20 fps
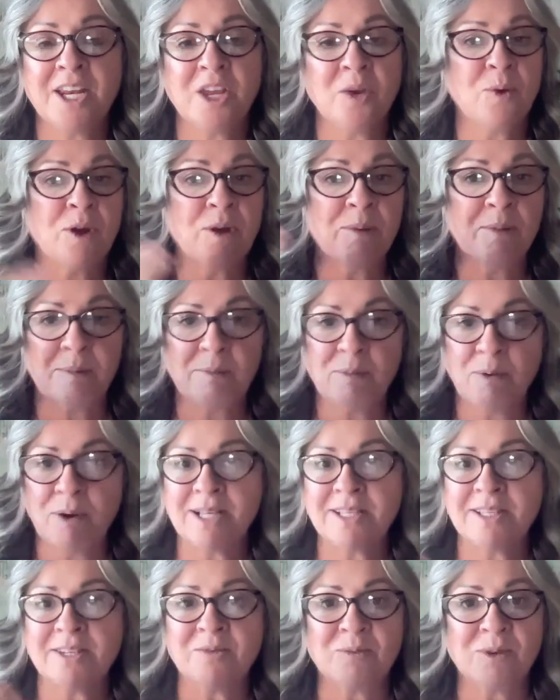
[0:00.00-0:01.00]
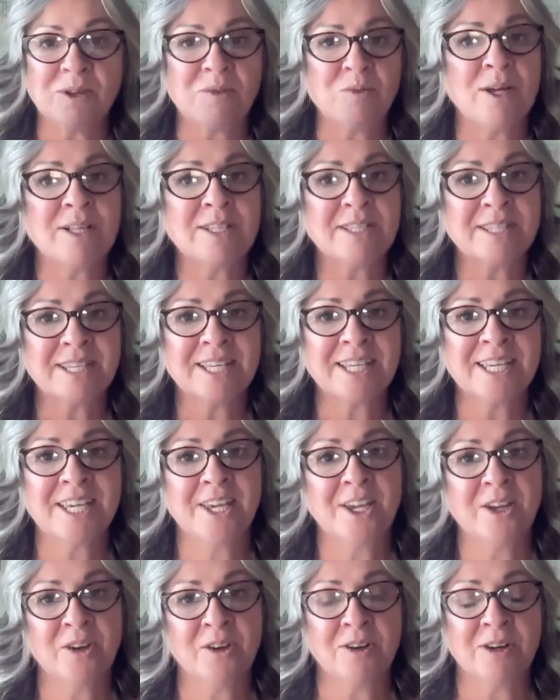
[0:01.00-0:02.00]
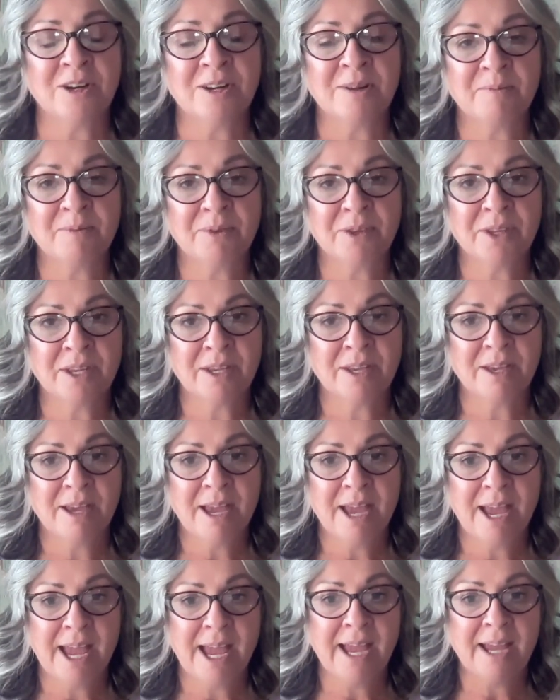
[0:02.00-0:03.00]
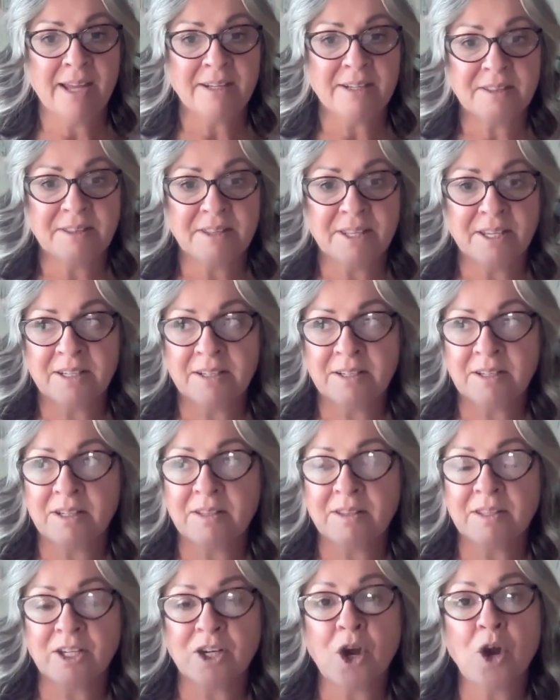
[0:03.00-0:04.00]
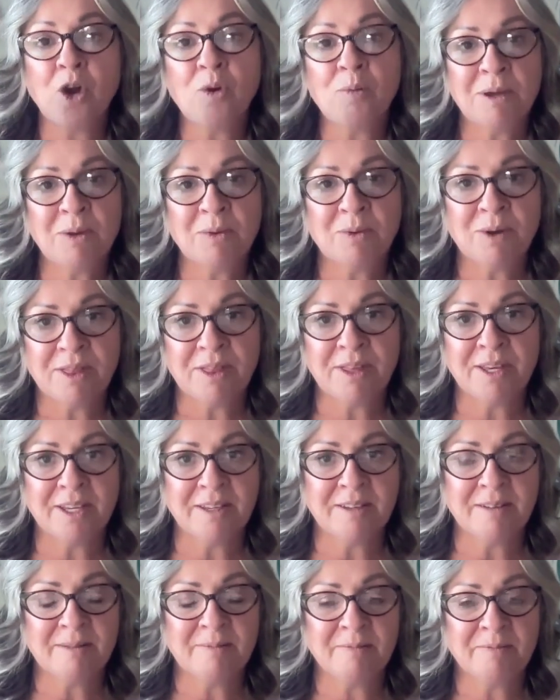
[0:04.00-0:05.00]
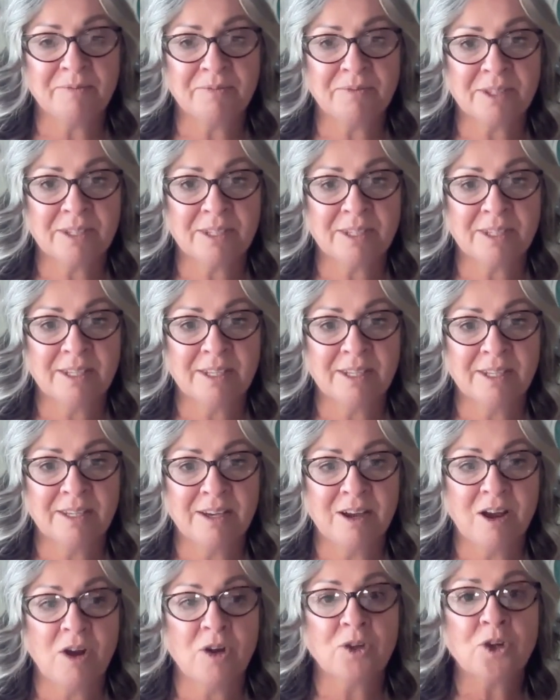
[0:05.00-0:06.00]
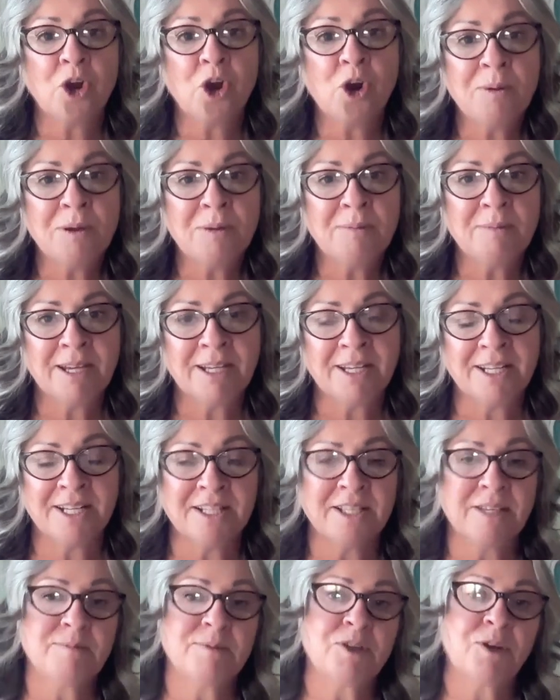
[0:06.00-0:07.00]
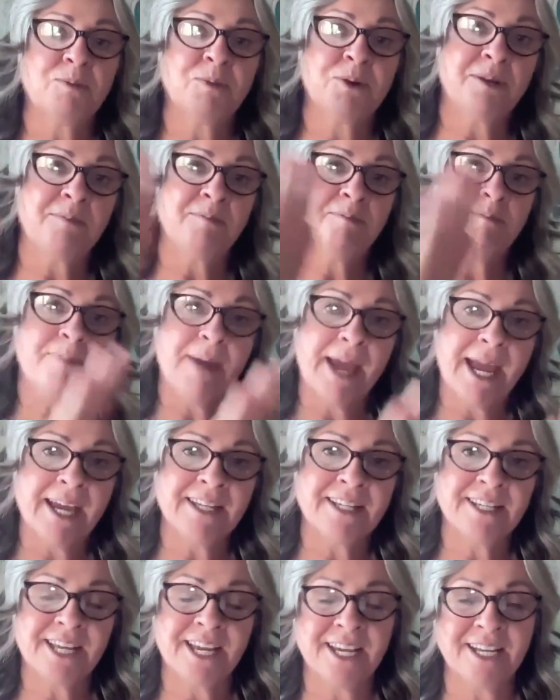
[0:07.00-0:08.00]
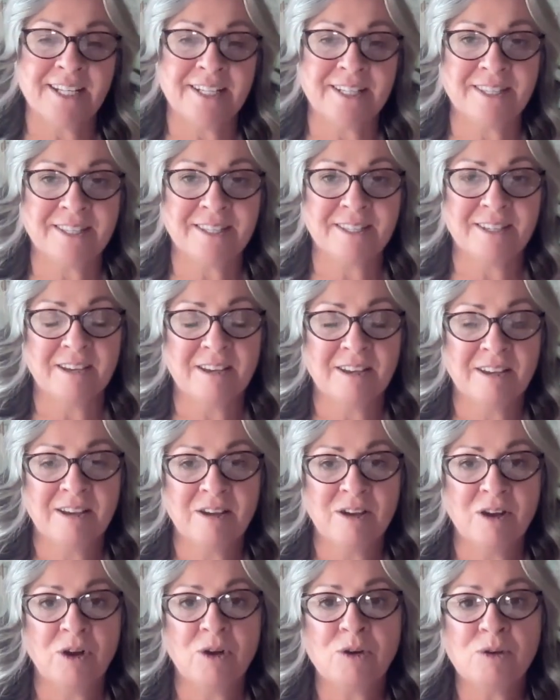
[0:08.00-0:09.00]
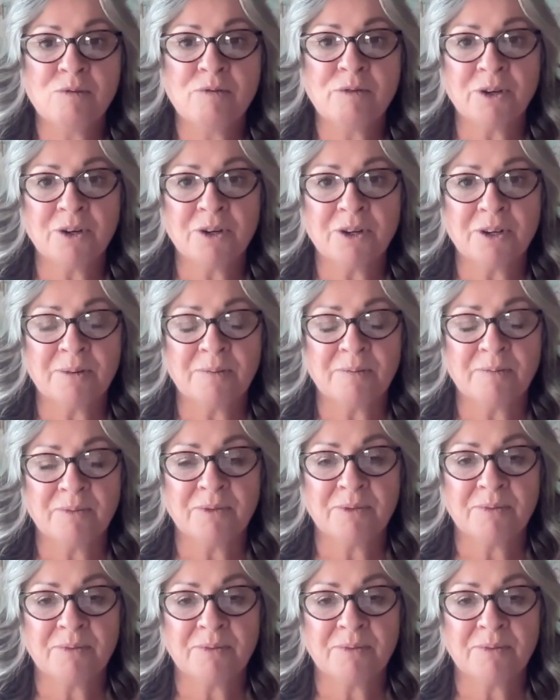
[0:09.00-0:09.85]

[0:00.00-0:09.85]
anywhere but present with what's here. And the coping with it, our coping mechanisms are putting band-aids over